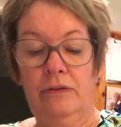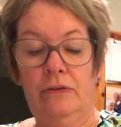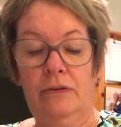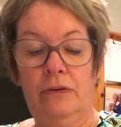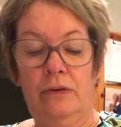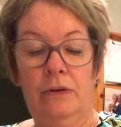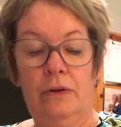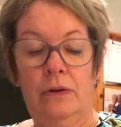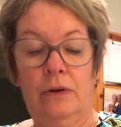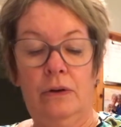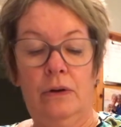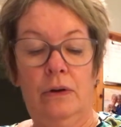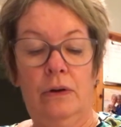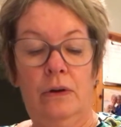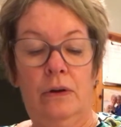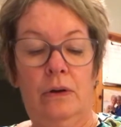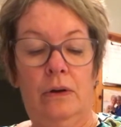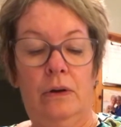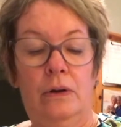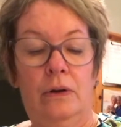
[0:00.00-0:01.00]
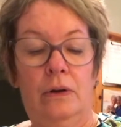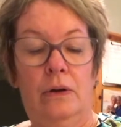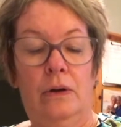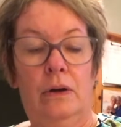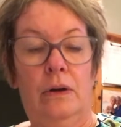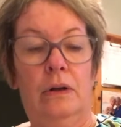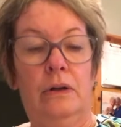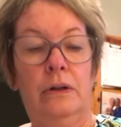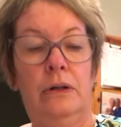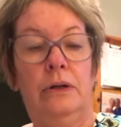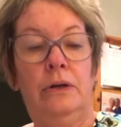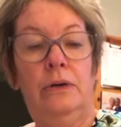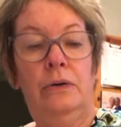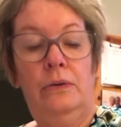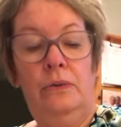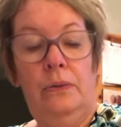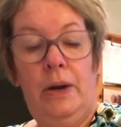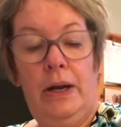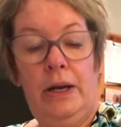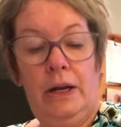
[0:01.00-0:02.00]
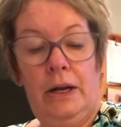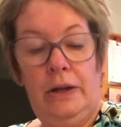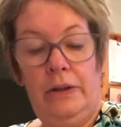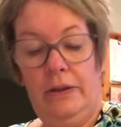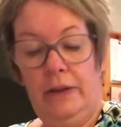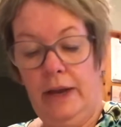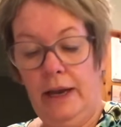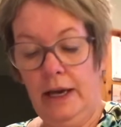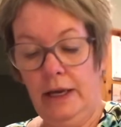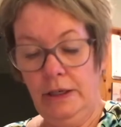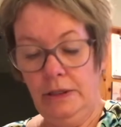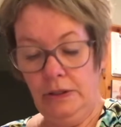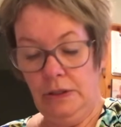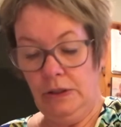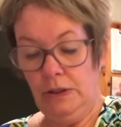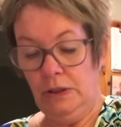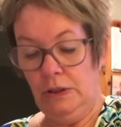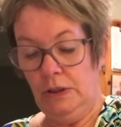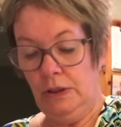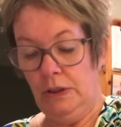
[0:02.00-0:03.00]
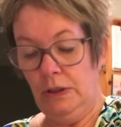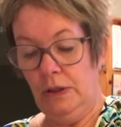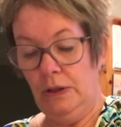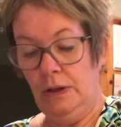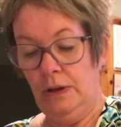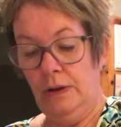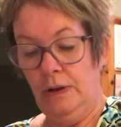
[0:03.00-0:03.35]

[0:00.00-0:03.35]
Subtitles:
of glue right on that.